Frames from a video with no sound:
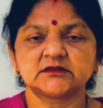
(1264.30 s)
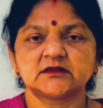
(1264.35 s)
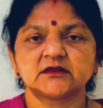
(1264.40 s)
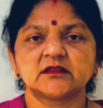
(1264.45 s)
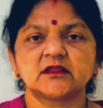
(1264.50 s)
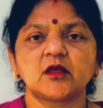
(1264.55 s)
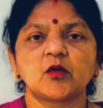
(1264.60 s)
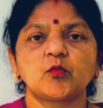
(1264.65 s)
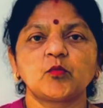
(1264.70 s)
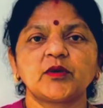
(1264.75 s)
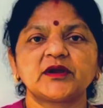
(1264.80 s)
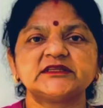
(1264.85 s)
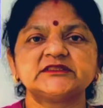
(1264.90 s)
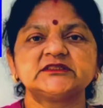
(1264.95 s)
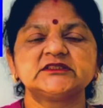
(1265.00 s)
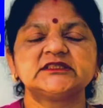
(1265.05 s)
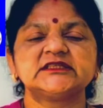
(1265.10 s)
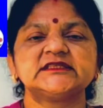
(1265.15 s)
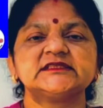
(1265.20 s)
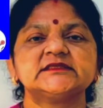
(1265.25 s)
by the
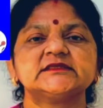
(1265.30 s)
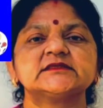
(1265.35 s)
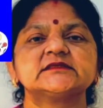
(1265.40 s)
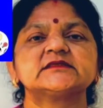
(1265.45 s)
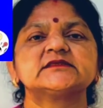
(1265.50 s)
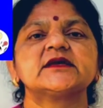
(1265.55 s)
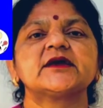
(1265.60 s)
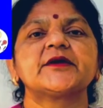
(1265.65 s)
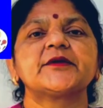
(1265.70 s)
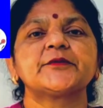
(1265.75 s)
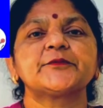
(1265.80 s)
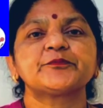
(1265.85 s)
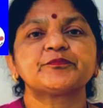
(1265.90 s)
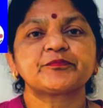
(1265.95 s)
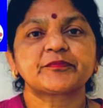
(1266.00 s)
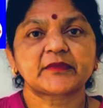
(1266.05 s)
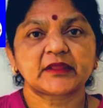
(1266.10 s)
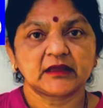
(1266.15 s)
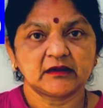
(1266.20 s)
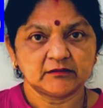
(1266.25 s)
Portuguese.
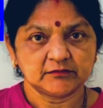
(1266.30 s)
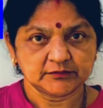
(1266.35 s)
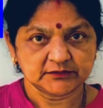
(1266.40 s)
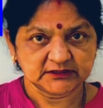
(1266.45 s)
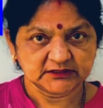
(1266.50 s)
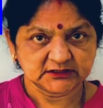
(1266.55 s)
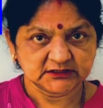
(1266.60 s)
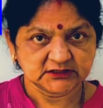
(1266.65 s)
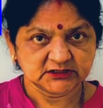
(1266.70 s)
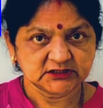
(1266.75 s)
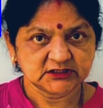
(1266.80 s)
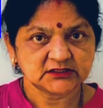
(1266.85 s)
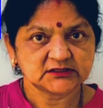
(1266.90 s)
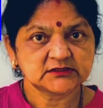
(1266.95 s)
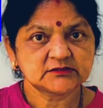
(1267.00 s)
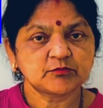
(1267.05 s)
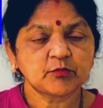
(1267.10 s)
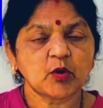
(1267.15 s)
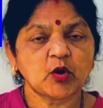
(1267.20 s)
Their traditional